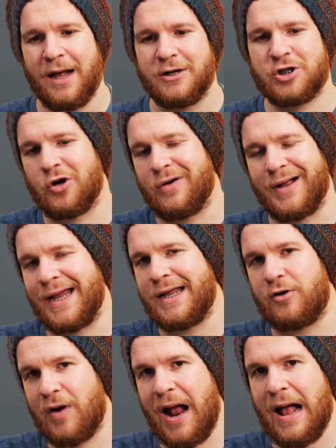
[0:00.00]
Sure, I
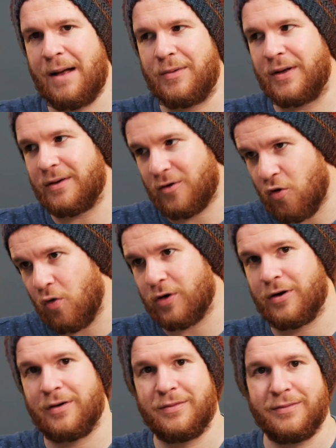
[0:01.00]
could grab a
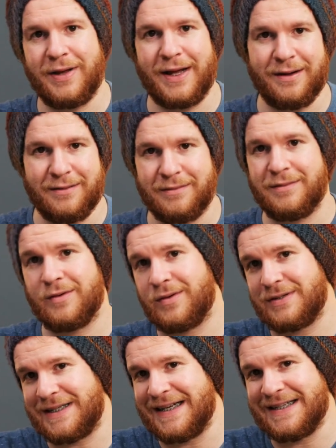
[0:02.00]
quarter and a
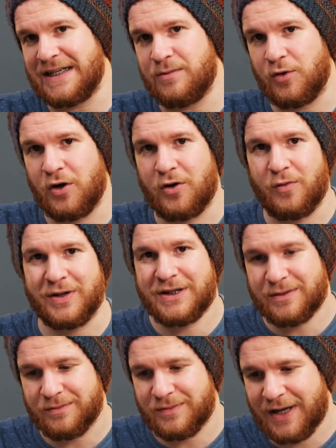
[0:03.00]
D&D book with
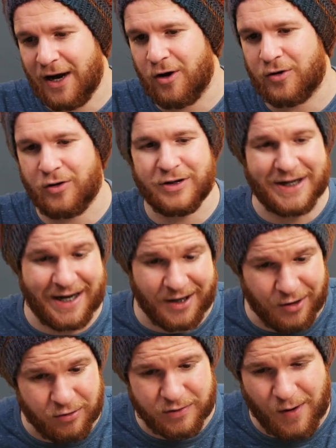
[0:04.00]
some characters. I could
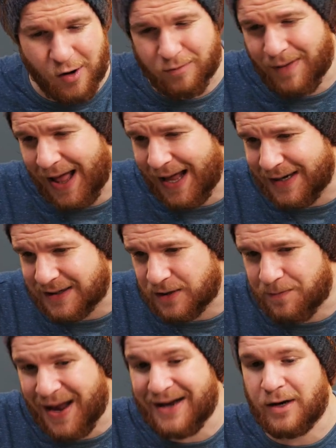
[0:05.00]
use my own mind to
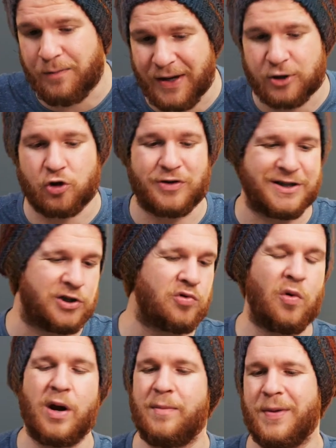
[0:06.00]
paint a picture and a
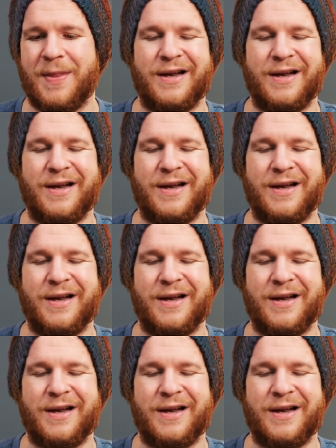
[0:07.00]
story, but